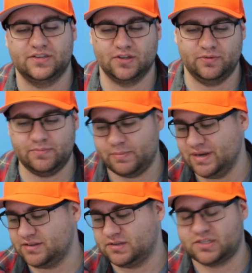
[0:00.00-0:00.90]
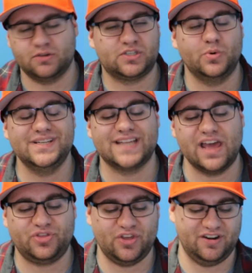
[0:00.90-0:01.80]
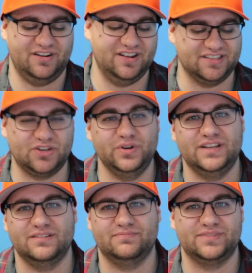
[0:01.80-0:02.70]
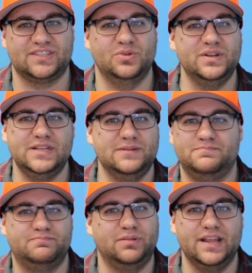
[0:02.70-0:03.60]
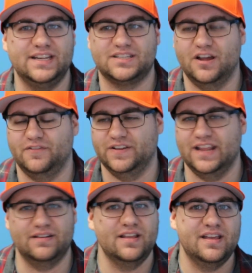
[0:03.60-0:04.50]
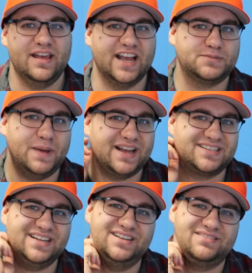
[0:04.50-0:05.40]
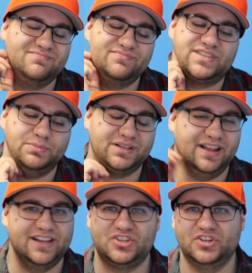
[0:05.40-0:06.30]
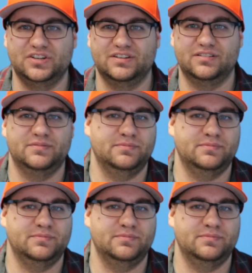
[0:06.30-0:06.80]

So I mean, Sony's got their Sony Play stuff, and then Xbox did something last year,